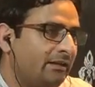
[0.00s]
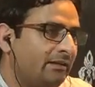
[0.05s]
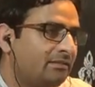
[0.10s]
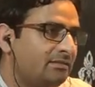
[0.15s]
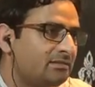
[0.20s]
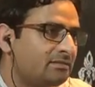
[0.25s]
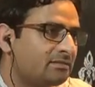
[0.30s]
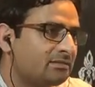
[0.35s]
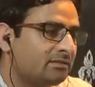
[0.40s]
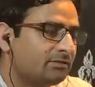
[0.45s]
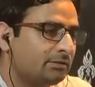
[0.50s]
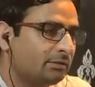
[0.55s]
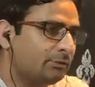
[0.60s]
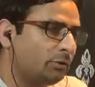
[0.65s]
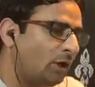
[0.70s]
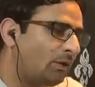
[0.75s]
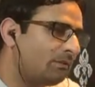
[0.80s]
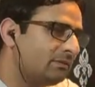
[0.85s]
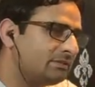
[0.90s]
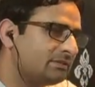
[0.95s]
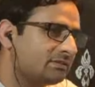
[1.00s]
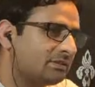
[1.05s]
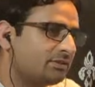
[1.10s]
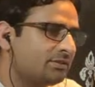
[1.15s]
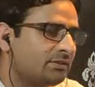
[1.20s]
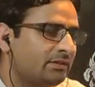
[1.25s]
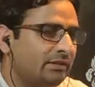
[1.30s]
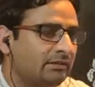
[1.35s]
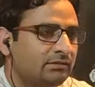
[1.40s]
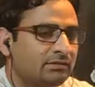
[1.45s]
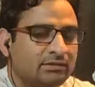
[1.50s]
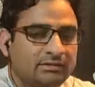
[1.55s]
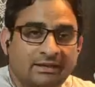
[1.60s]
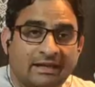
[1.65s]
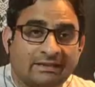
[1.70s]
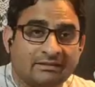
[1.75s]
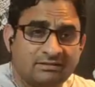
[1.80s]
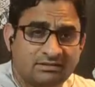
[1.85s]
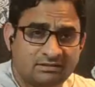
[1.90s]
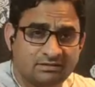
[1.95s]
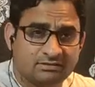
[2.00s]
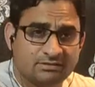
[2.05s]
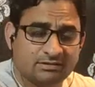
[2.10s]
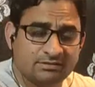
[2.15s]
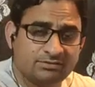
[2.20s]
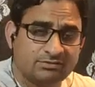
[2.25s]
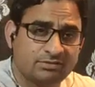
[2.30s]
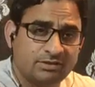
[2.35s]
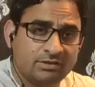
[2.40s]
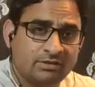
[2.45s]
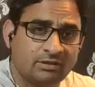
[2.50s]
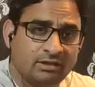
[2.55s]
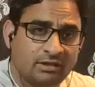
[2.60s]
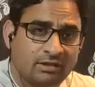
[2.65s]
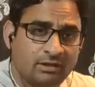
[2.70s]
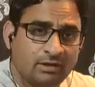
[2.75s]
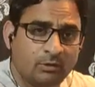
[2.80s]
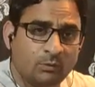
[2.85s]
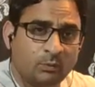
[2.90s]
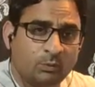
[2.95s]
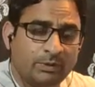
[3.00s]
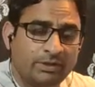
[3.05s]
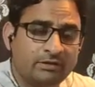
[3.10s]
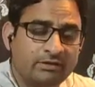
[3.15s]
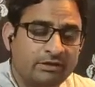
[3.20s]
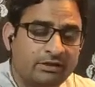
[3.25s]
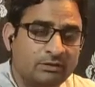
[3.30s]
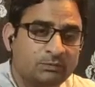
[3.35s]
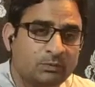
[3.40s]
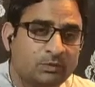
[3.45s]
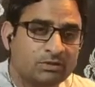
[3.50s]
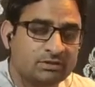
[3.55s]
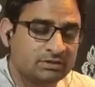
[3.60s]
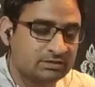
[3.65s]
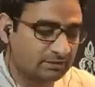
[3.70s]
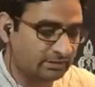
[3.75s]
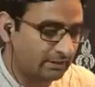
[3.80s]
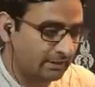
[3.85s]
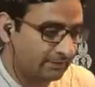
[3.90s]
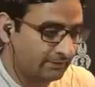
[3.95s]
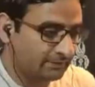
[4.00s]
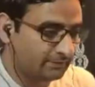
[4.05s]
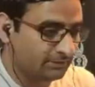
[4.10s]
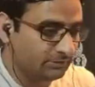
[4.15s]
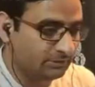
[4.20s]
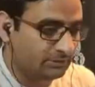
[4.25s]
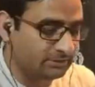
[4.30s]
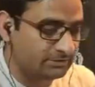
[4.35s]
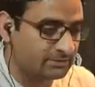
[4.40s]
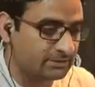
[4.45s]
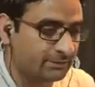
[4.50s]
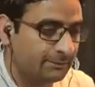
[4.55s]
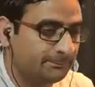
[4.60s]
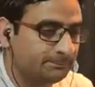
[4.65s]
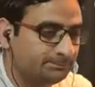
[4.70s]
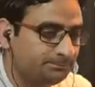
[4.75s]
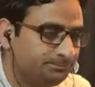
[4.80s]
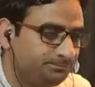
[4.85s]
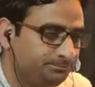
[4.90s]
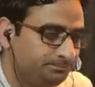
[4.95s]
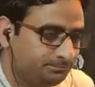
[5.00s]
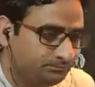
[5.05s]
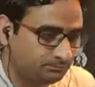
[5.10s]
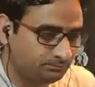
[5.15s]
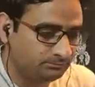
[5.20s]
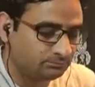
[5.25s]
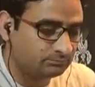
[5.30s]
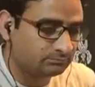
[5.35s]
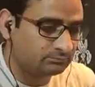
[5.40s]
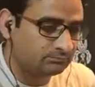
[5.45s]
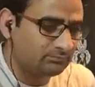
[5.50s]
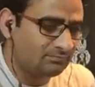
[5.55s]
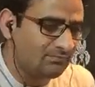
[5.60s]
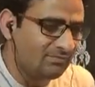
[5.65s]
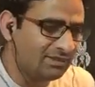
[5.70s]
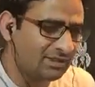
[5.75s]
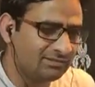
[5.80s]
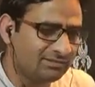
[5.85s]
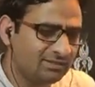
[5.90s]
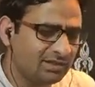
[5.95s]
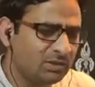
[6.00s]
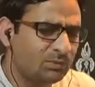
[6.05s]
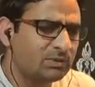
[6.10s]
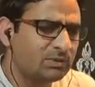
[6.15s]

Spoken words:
is the novel is written in the 19th century, where it was, like you can say, there